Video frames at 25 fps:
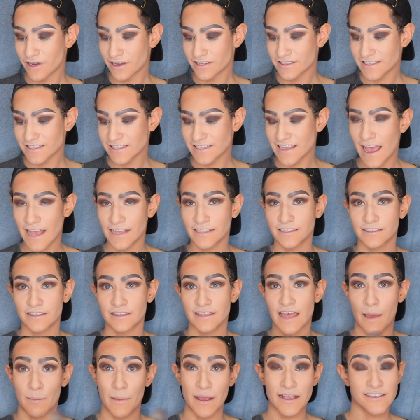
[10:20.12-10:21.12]
set
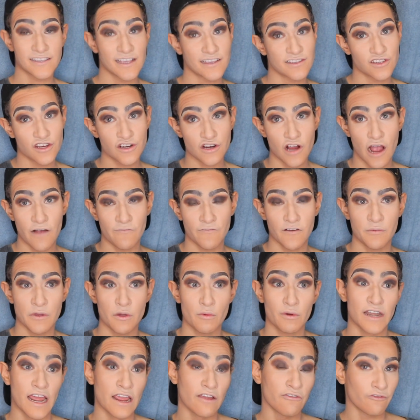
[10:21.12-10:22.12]
that my sister got for me
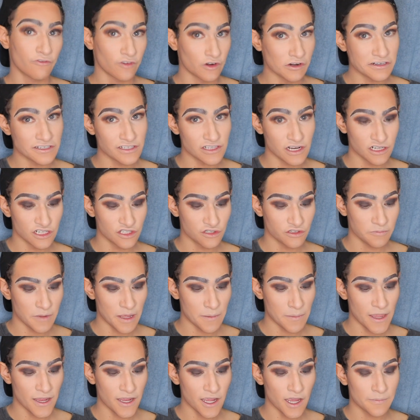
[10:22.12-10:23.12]
when I first started doing
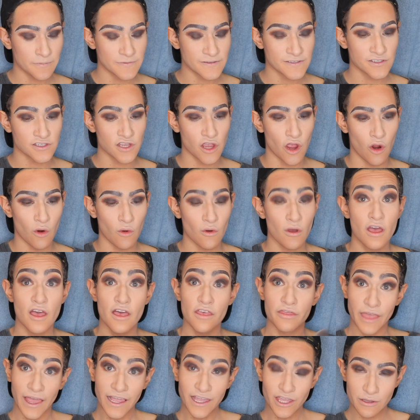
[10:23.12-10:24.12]
my makeup. So
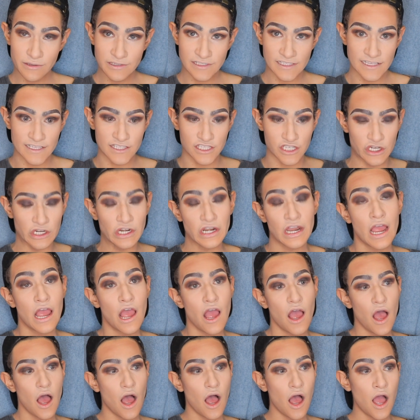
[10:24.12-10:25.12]
thank you, sister.
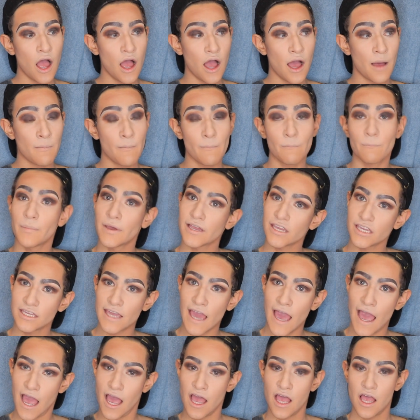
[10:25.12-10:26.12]
But
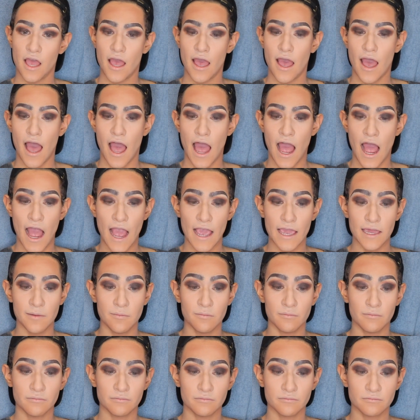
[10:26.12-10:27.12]
yeah,
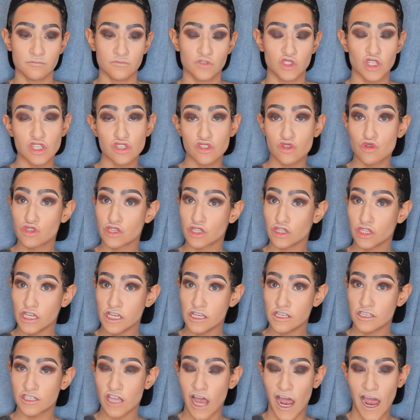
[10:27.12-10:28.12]
I'm just using
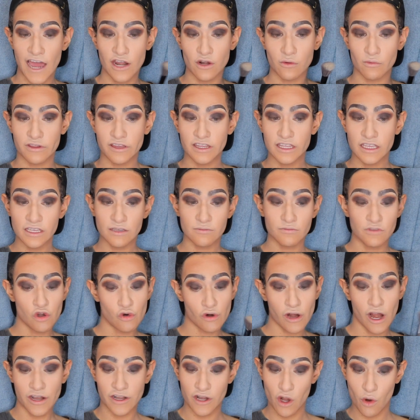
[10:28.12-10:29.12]
these. They
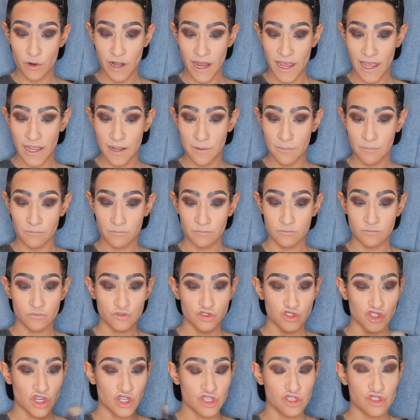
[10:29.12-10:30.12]
don't got no name.
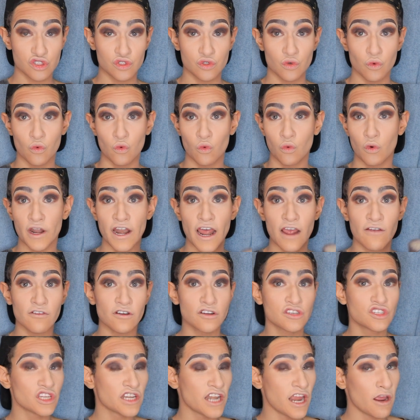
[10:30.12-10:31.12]
Just
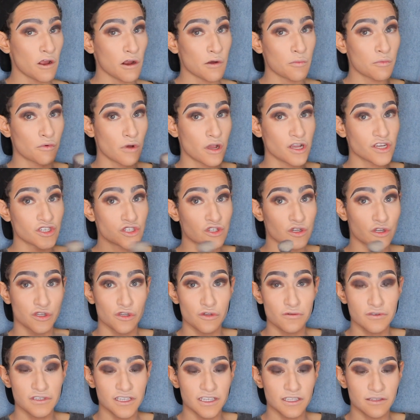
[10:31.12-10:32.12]
whatever generic brush you're
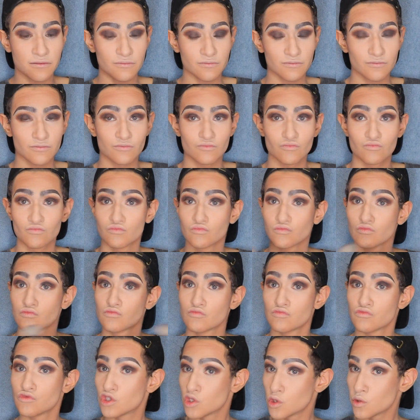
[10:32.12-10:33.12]
using,
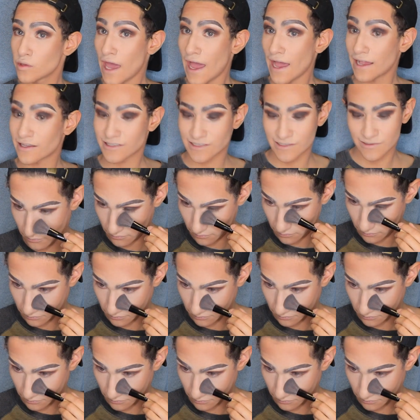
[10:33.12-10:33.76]
do that.